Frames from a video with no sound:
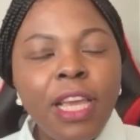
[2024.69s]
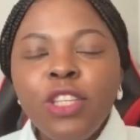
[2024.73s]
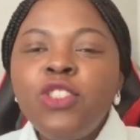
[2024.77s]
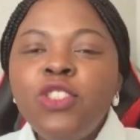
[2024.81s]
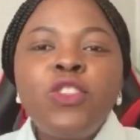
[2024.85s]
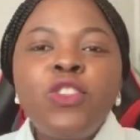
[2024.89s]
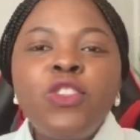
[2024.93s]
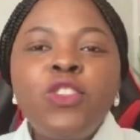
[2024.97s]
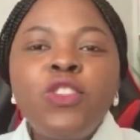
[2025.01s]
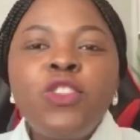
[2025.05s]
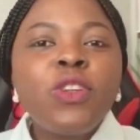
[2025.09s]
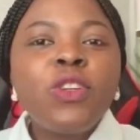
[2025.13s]

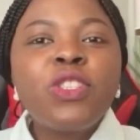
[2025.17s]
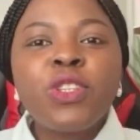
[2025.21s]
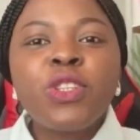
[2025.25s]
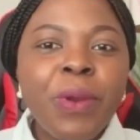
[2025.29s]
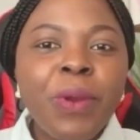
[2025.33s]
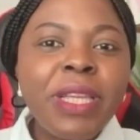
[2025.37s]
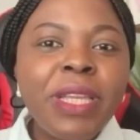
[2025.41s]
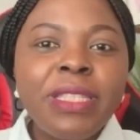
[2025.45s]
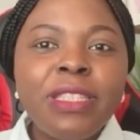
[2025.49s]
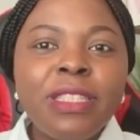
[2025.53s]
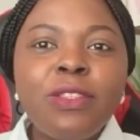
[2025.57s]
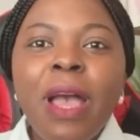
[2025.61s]
It's just
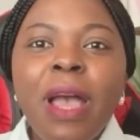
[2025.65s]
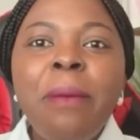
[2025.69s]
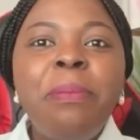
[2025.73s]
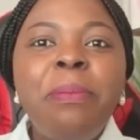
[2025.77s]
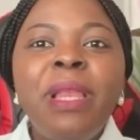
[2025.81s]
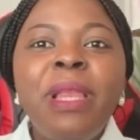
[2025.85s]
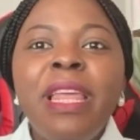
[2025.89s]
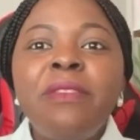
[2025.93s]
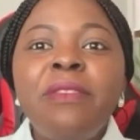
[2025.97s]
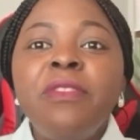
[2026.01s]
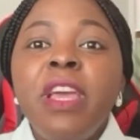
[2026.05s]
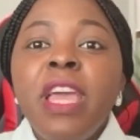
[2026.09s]
crazy. So I
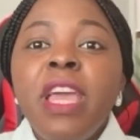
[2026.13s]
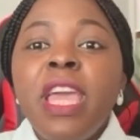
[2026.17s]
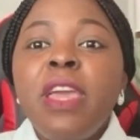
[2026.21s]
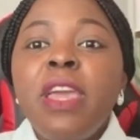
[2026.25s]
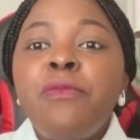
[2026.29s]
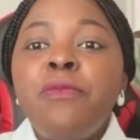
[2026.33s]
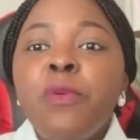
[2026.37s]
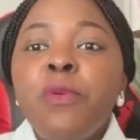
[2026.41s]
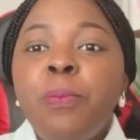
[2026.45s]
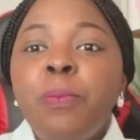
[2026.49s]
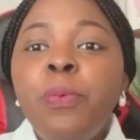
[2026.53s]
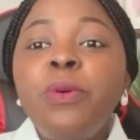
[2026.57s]
believe
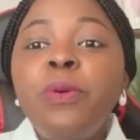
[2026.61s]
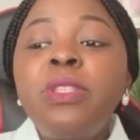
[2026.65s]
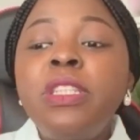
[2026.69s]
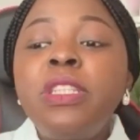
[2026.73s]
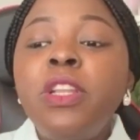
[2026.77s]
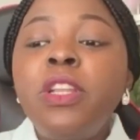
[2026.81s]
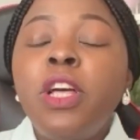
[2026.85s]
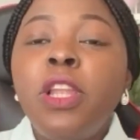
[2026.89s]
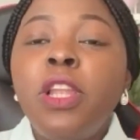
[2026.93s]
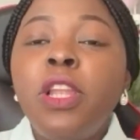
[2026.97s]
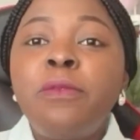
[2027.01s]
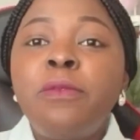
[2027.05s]
if you put
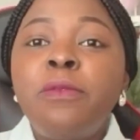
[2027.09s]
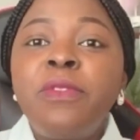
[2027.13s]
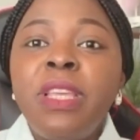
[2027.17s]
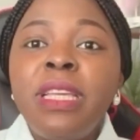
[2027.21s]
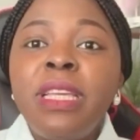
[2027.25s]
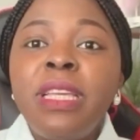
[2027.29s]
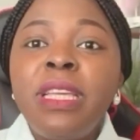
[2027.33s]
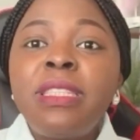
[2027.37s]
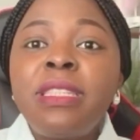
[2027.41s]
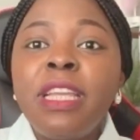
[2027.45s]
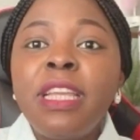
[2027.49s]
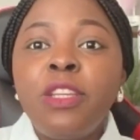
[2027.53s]
in all of
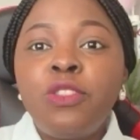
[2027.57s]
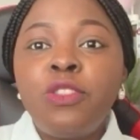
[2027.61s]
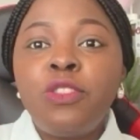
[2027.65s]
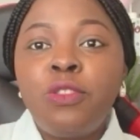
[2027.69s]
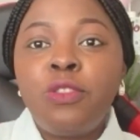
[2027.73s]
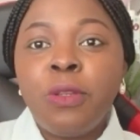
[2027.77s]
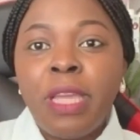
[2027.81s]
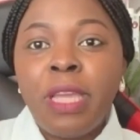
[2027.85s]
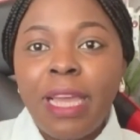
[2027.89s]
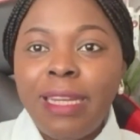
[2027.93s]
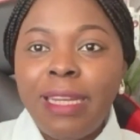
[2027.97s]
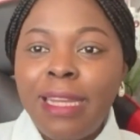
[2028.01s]
these things
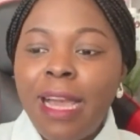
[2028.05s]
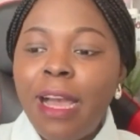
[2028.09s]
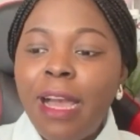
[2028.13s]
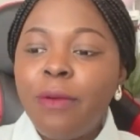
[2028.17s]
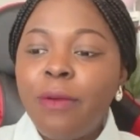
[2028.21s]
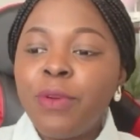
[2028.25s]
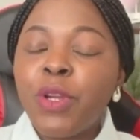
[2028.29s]
together,